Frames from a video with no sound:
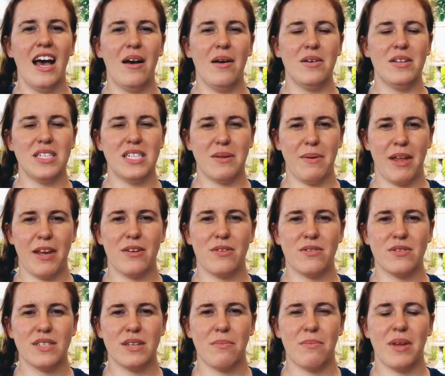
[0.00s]

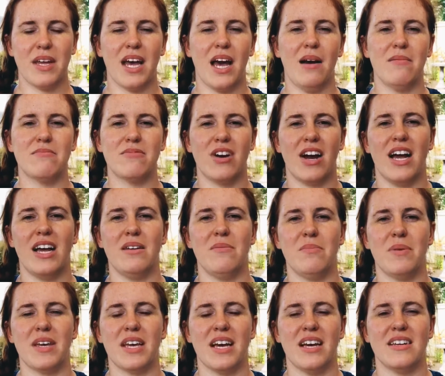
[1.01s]
Tomatoes become red
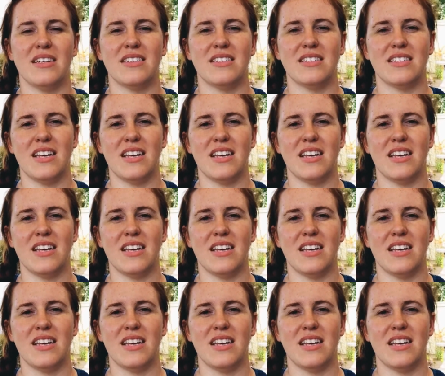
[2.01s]
because